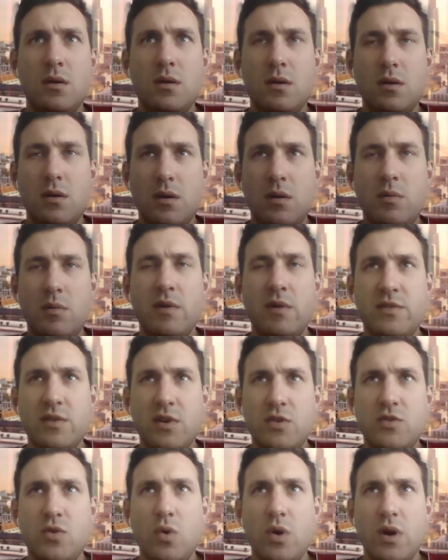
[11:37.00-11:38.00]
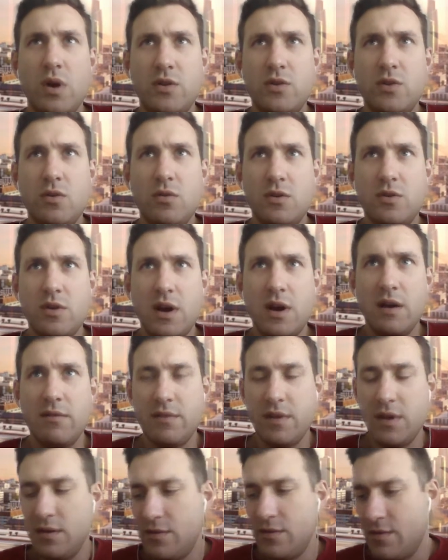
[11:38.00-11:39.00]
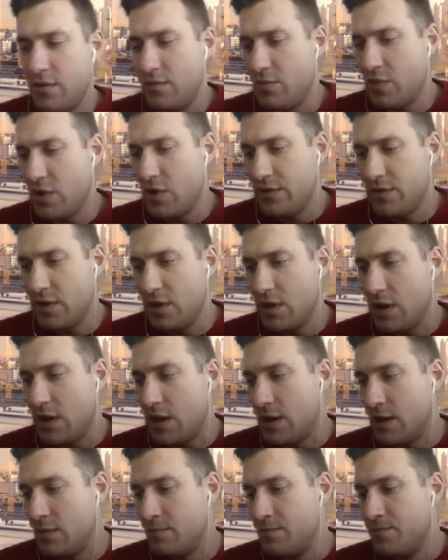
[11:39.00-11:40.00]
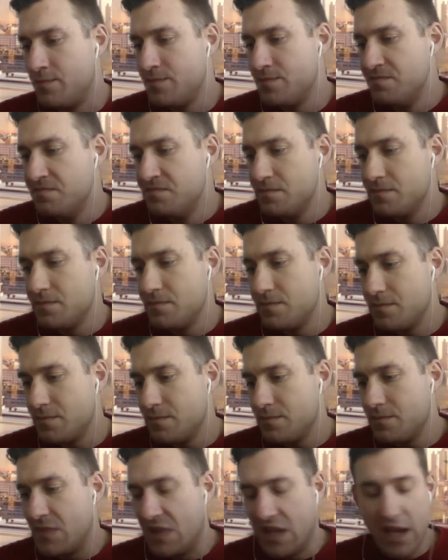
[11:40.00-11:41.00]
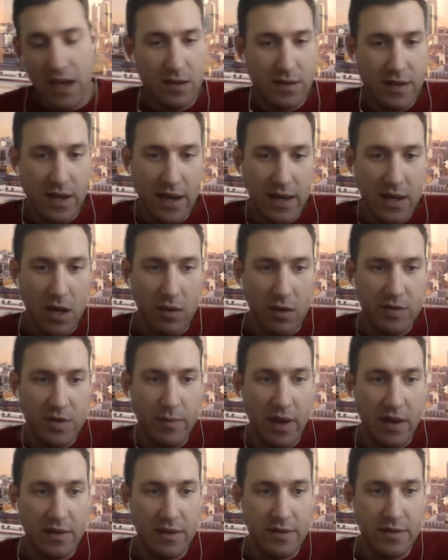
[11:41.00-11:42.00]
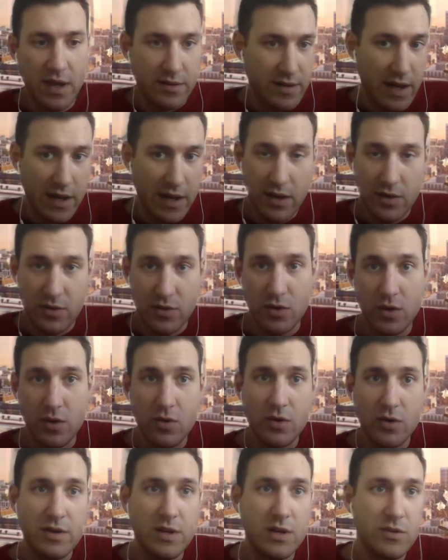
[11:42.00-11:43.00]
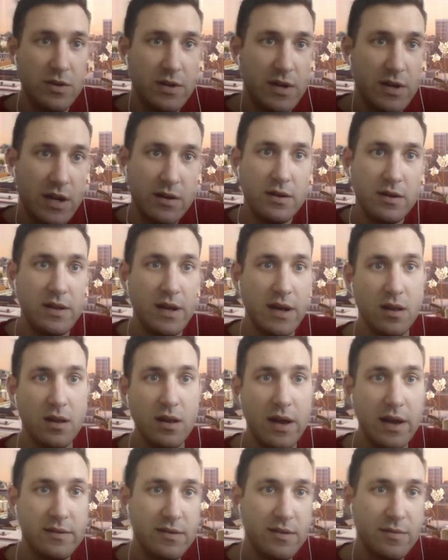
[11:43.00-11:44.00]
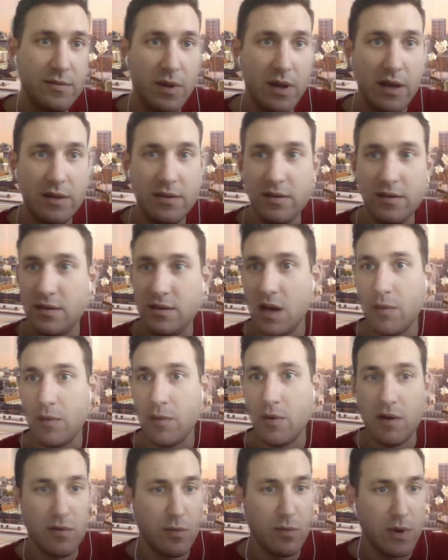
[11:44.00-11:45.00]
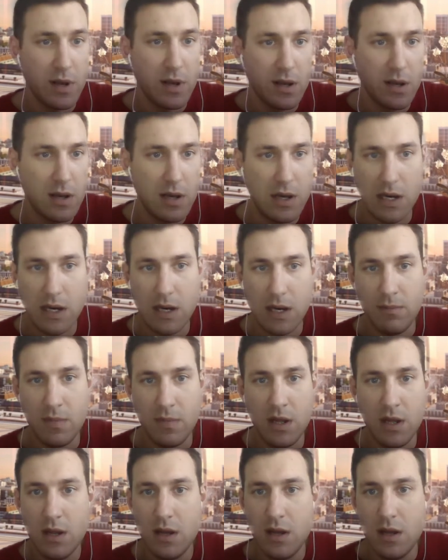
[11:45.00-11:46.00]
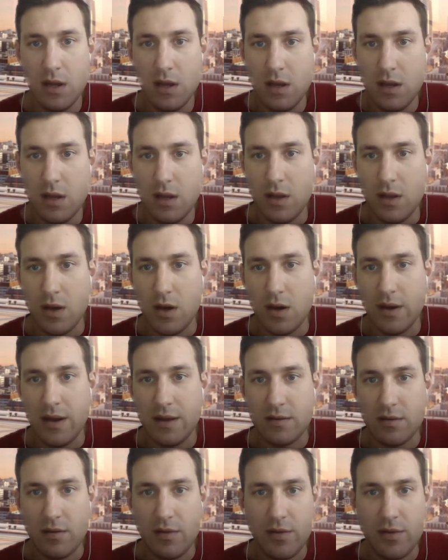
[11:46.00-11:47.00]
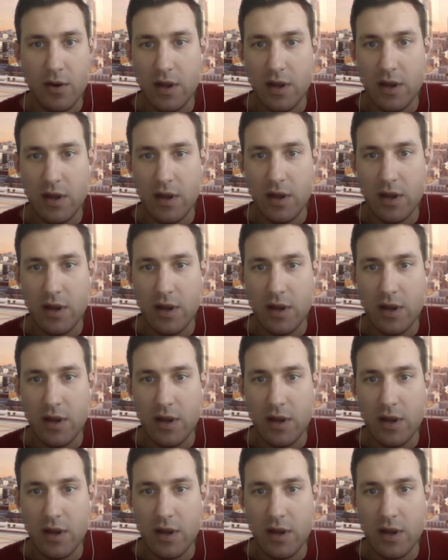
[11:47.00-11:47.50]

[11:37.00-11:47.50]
I believe I started 22 on DraftKings for Bryson. Decky obviously makes sense. Decky has good course history. Decky likes his place. He's coming off a win. He has a 3rd here.